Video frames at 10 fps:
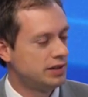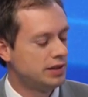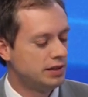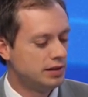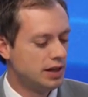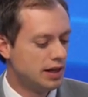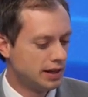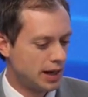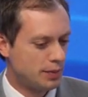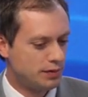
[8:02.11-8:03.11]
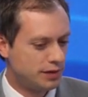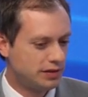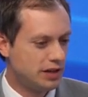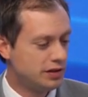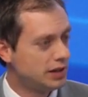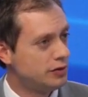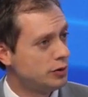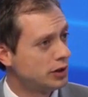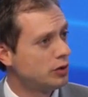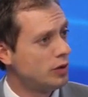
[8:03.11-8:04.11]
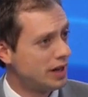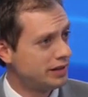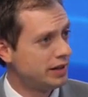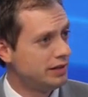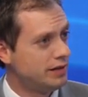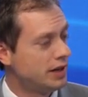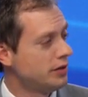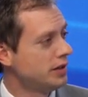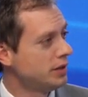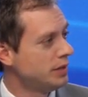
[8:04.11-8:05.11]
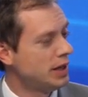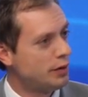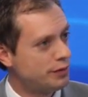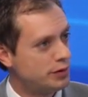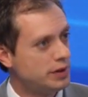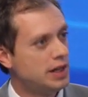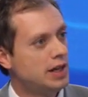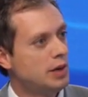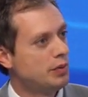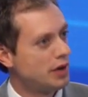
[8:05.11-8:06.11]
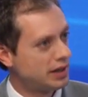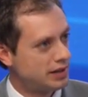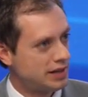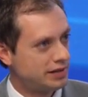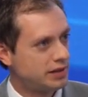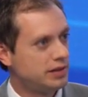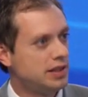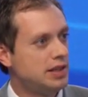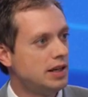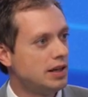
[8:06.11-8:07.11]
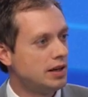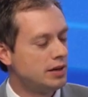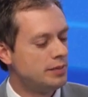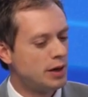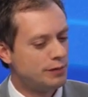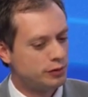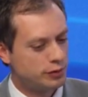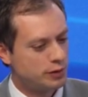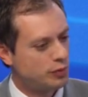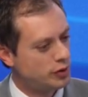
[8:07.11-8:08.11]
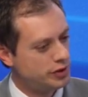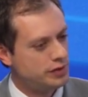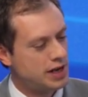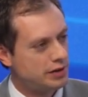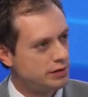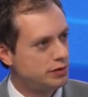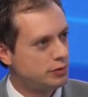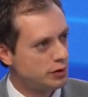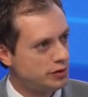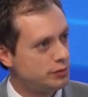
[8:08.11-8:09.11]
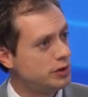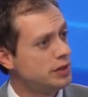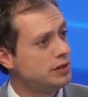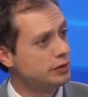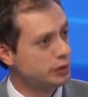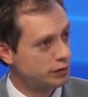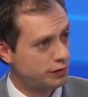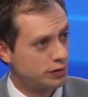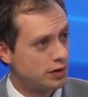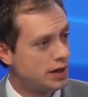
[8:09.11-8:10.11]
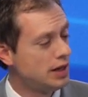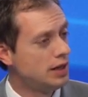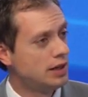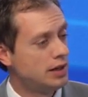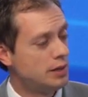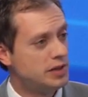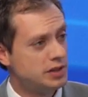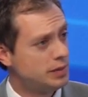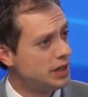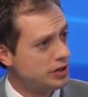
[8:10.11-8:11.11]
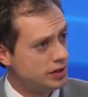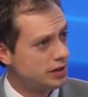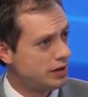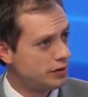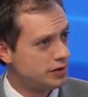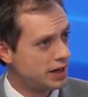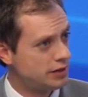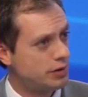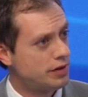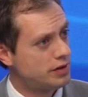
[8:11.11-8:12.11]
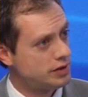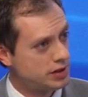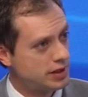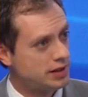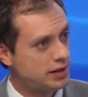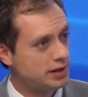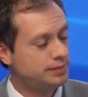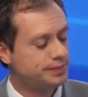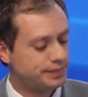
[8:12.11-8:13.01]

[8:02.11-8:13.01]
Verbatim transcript: And, and complement fixation gives you a quantitative value that can be helpful prognostically, um, helpful sort of point you down different roads. Do you need to look for um, dissemination to other sites rather than just in the lung.